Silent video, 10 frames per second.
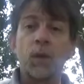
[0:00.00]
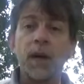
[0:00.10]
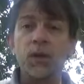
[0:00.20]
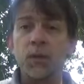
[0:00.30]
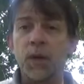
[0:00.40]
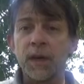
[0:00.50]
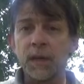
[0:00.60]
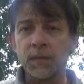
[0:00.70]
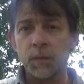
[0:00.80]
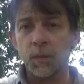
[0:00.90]
wash one
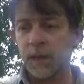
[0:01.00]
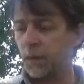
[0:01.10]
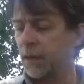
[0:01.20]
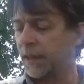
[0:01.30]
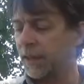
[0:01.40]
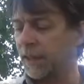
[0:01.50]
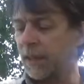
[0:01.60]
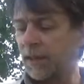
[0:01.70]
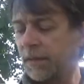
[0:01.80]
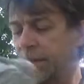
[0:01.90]
while I'm wearing the
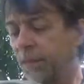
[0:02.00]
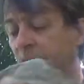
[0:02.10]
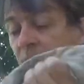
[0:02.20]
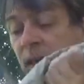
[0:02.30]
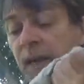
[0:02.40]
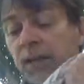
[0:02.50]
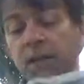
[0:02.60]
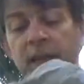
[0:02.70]
other. I also